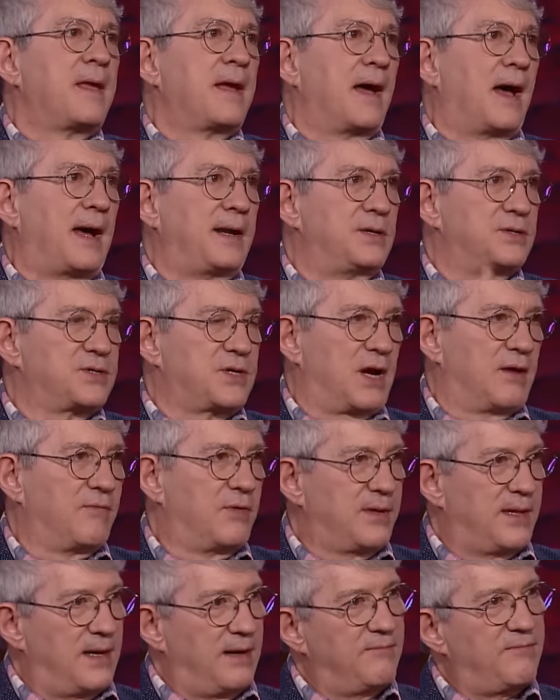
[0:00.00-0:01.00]
I
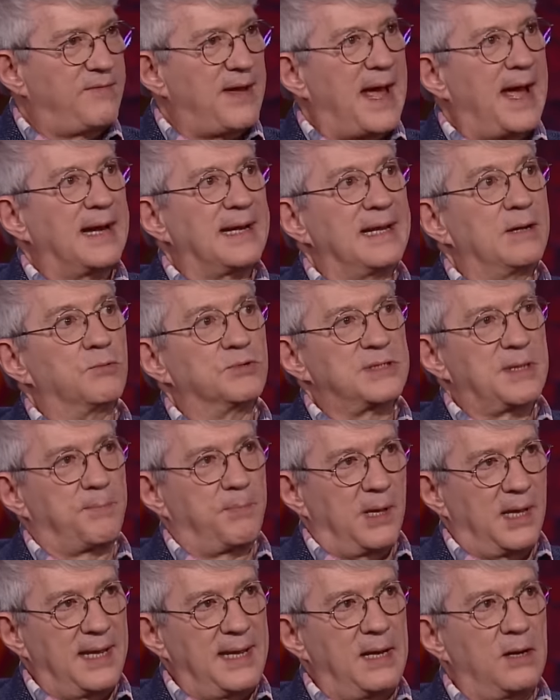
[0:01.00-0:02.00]
discovered that, in fact, it was a
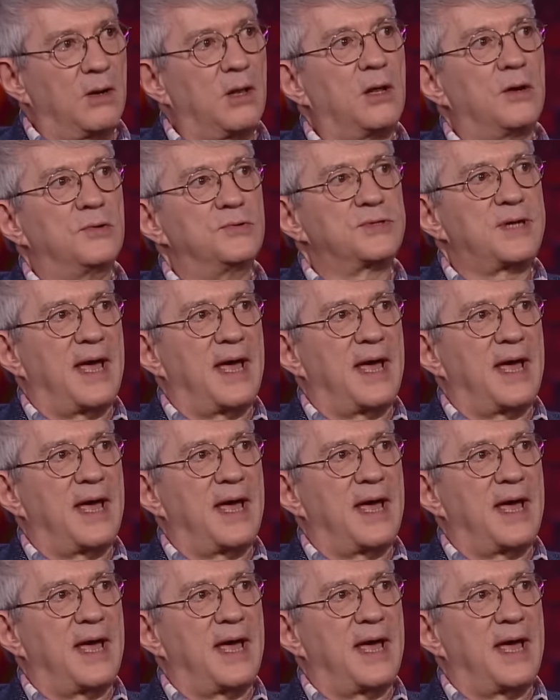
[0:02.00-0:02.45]
plainclothes